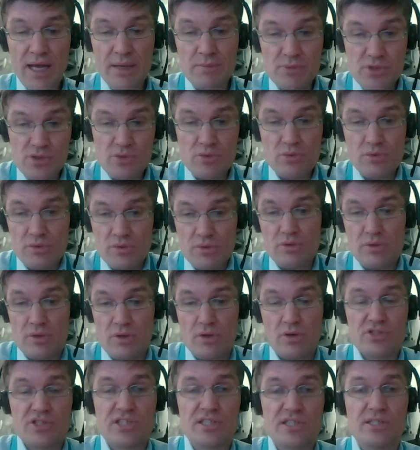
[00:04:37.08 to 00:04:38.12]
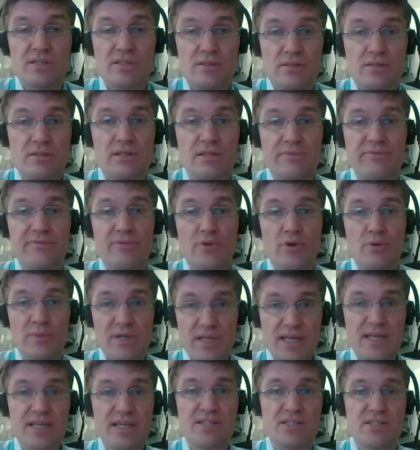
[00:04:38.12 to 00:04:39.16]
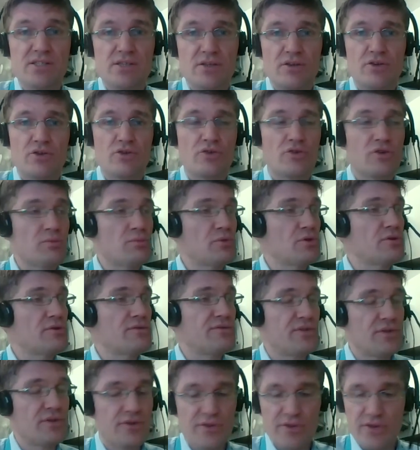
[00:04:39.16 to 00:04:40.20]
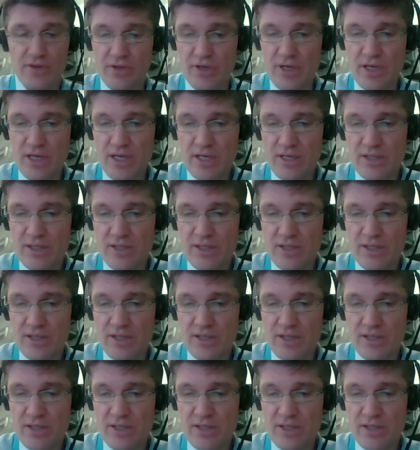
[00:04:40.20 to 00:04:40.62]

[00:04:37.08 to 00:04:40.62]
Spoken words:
So Hodgkin lymphoma is curable for the